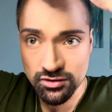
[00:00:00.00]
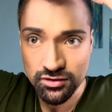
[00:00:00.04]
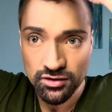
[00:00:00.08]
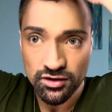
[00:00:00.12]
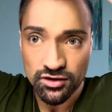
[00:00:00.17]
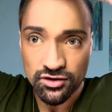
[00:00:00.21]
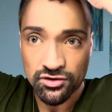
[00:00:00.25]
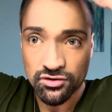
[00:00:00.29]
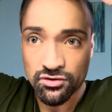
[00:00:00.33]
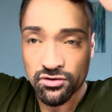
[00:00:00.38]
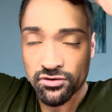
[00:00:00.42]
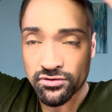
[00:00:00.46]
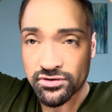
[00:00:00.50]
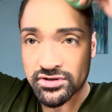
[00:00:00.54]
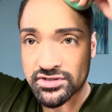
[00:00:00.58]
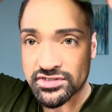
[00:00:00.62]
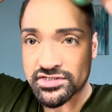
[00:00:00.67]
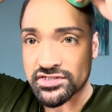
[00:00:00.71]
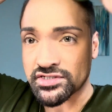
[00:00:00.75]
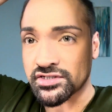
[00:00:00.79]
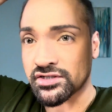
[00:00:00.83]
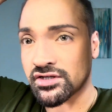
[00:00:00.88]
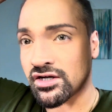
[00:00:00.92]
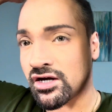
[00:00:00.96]
Can you already
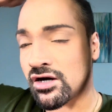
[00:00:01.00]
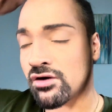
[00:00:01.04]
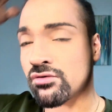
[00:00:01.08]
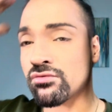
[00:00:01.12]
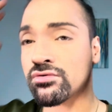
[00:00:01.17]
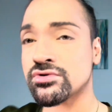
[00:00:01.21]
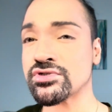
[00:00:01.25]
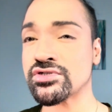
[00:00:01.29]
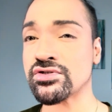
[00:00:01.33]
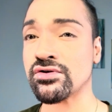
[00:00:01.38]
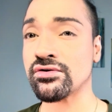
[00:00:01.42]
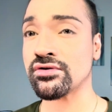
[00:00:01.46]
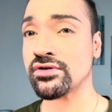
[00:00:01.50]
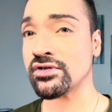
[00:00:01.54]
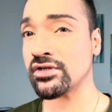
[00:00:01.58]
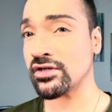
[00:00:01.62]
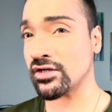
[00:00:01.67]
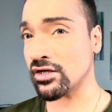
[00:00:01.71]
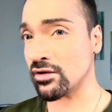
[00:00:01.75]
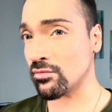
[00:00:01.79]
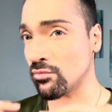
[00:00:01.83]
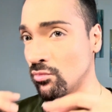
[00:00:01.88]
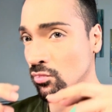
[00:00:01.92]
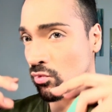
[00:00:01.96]
see how we're starting to
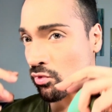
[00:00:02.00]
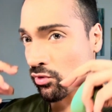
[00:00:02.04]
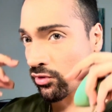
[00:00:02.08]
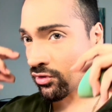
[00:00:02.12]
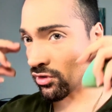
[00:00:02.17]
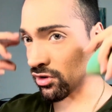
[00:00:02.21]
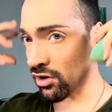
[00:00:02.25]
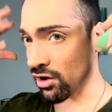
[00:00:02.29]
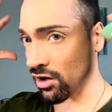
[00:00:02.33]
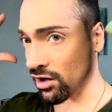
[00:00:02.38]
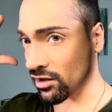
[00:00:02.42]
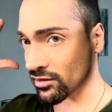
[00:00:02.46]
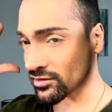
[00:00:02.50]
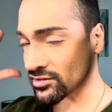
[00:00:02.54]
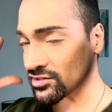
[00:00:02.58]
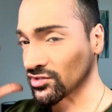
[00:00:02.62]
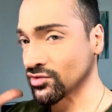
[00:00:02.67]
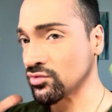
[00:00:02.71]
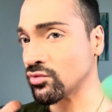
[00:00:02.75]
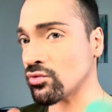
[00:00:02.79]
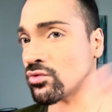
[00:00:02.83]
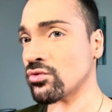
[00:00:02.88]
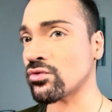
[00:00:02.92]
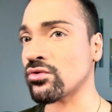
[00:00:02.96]
get more
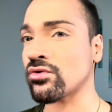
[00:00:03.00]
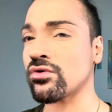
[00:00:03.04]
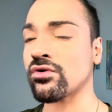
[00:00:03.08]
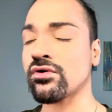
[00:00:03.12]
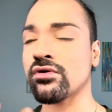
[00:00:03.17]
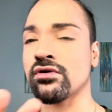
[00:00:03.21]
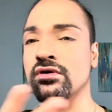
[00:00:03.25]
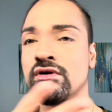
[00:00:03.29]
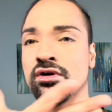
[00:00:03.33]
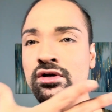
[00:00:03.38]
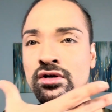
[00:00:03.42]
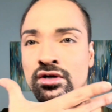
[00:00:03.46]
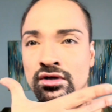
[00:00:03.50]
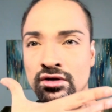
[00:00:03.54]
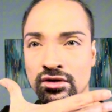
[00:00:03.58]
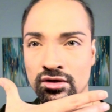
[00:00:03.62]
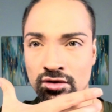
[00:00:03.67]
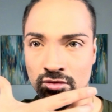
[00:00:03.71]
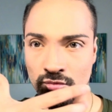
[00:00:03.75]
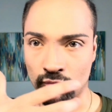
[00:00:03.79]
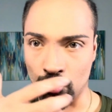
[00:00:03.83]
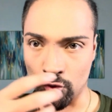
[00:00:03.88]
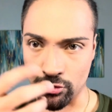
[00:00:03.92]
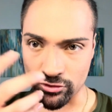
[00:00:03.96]
contour,
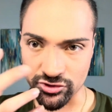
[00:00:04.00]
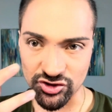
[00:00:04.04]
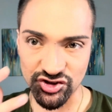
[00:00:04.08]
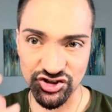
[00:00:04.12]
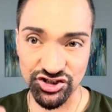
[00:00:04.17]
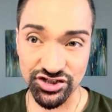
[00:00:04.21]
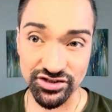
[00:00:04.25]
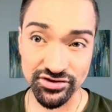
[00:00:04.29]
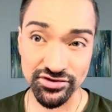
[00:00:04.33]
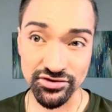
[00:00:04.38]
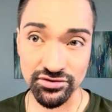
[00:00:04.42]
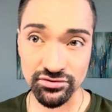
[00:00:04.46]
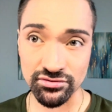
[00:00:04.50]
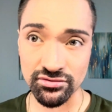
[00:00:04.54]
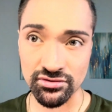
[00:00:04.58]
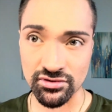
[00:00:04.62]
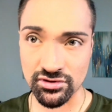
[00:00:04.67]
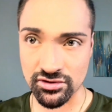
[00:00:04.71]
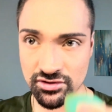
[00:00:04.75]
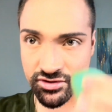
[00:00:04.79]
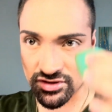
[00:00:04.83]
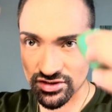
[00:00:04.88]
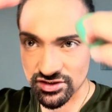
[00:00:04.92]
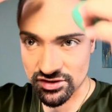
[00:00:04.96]
more chiseled
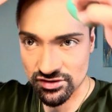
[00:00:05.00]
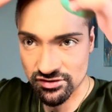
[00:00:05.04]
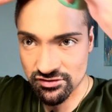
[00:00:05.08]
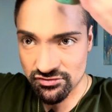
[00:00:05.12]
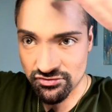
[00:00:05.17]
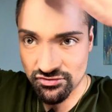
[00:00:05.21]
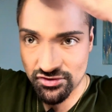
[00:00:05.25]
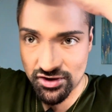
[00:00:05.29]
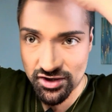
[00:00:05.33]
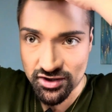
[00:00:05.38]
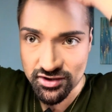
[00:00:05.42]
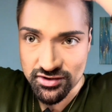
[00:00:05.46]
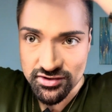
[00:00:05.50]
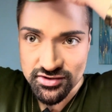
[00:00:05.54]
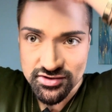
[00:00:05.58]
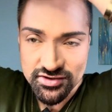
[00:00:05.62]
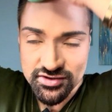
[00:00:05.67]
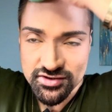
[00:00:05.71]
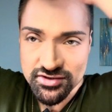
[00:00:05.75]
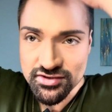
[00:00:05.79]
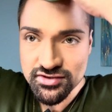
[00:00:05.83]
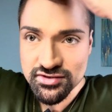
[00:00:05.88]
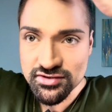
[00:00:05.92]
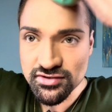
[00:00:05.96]
look to the
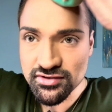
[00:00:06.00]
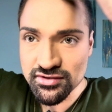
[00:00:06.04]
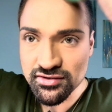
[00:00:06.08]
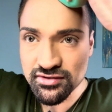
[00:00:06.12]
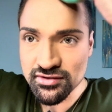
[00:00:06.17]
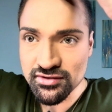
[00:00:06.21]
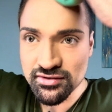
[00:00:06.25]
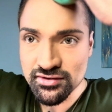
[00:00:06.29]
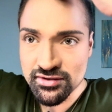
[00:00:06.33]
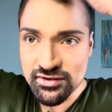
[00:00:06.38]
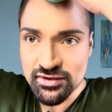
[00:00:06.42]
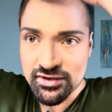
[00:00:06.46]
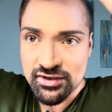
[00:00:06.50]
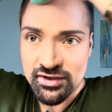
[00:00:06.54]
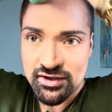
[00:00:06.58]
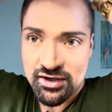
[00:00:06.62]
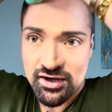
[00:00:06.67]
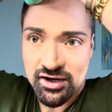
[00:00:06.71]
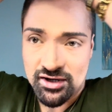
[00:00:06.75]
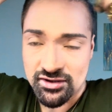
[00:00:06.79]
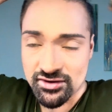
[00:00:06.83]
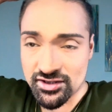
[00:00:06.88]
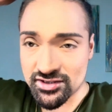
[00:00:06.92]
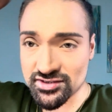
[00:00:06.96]
face?
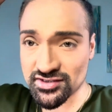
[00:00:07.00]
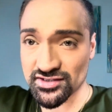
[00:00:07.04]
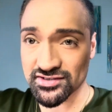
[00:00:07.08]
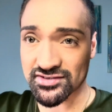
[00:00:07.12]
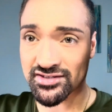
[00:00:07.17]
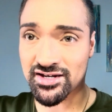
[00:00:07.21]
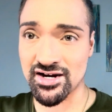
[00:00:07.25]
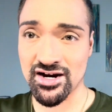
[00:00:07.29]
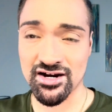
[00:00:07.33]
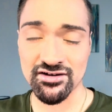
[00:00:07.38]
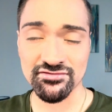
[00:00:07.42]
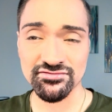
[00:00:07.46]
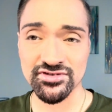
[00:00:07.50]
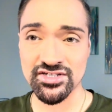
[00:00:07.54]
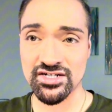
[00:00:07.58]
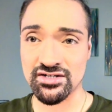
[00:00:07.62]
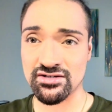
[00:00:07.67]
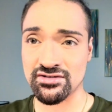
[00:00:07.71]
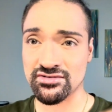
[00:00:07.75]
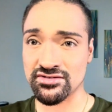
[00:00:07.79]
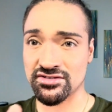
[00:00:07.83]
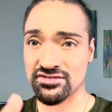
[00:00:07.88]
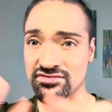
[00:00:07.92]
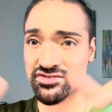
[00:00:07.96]
And that's because I have
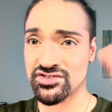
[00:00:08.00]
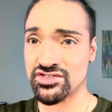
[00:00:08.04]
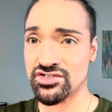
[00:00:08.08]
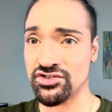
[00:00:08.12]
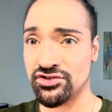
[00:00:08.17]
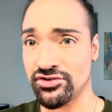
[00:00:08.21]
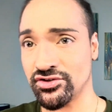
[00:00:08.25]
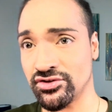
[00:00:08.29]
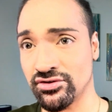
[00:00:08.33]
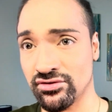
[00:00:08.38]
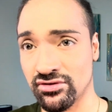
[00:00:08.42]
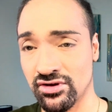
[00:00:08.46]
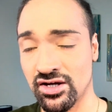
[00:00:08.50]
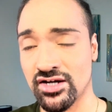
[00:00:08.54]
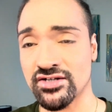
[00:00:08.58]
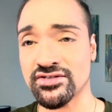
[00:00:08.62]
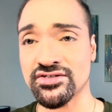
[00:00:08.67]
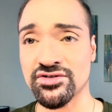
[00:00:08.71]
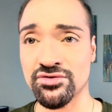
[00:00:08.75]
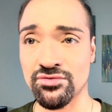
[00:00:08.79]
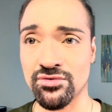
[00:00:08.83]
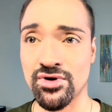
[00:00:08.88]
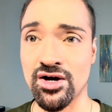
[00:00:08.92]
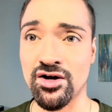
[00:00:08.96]
tons of studio
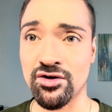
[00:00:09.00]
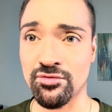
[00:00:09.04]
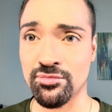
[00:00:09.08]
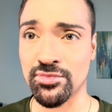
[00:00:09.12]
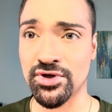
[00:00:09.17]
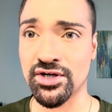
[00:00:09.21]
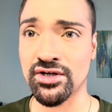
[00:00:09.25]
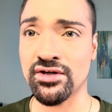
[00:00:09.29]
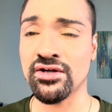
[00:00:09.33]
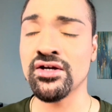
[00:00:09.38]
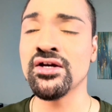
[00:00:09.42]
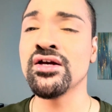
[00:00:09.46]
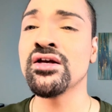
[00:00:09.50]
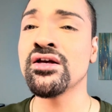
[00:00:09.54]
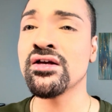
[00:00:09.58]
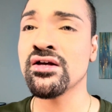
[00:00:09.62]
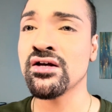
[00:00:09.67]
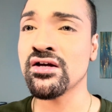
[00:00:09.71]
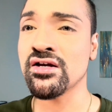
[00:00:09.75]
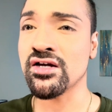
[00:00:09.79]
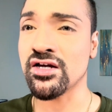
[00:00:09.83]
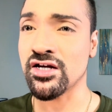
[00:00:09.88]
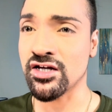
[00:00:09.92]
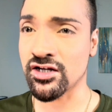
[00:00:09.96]
lights around me.
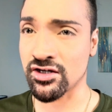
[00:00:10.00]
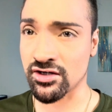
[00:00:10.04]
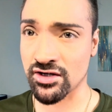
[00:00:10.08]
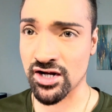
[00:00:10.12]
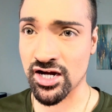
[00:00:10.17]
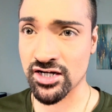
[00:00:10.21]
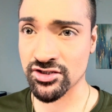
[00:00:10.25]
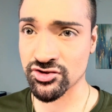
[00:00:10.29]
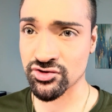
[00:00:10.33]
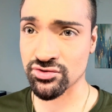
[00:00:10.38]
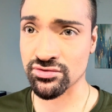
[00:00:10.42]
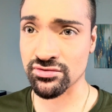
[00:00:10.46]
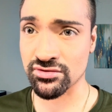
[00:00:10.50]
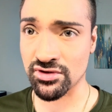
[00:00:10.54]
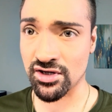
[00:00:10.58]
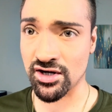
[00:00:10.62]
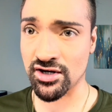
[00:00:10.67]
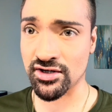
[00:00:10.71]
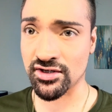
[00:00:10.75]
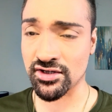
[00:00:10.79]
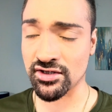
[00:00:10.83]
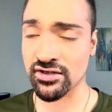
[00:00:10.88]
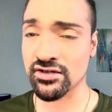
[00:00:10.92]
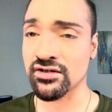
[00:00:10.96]
In natural
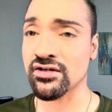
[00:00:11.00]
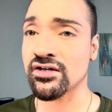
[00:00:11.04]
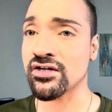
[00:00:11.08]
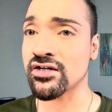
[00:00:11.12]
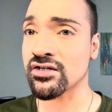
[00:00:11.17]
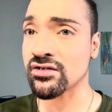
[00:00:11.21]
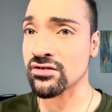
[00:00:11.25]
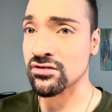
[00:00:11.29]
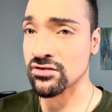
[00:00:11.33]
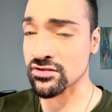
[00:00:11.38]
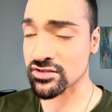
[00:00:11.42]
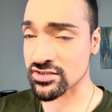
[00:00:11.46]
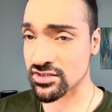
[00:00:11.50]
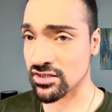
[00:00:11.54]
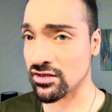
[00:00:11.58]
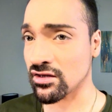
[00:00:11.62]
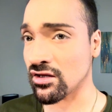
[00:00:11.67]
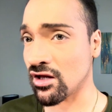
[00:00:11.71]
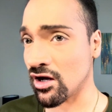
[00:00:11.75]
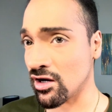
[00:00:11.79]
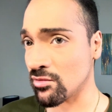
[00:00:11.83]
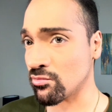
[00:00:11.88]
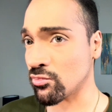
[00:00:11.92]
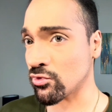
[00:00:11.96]
lighting, it looks a
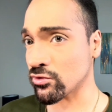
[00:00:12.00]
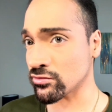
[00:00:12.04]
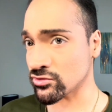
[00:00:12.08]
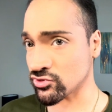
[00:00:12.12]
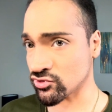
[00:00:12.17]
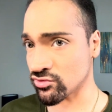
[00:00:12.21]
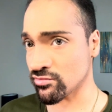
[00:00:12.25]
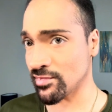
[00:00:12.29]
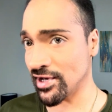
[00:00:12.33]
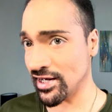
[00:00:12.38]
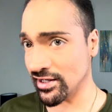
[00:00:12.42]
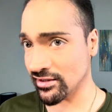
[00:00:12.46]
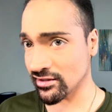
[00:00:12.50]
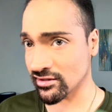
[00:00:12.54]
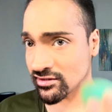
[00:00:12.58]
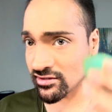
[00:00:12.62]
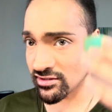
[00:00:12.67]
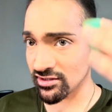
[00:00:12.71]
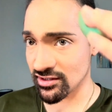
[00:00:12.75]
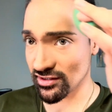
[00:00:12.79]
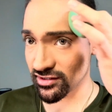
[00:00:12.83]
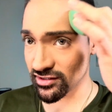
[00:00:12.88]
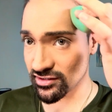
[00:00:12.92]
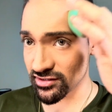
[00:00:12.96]
lot more dramatic
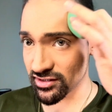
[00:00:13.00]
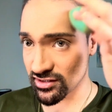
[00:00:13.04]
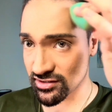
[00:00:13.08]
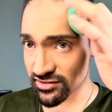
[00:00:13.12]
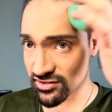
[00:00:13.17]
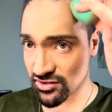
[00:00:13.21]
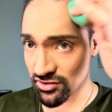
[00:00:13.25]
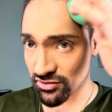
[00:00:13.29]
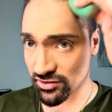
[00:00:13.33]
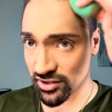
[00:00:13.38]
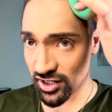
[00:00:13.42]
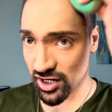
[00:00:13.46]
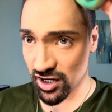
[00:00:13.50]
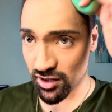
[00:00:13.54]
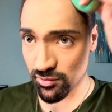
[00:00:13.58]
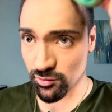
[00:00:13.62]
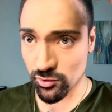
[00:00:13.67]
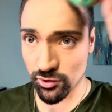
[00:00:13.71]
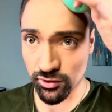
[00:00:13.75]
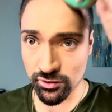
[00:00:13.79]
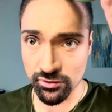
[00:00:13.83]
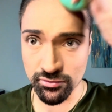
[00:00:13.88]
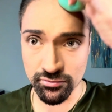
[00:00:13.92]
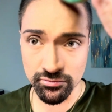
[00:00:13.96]
than it does on
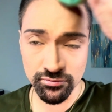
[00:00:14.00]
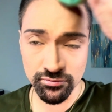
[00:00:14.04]
camera.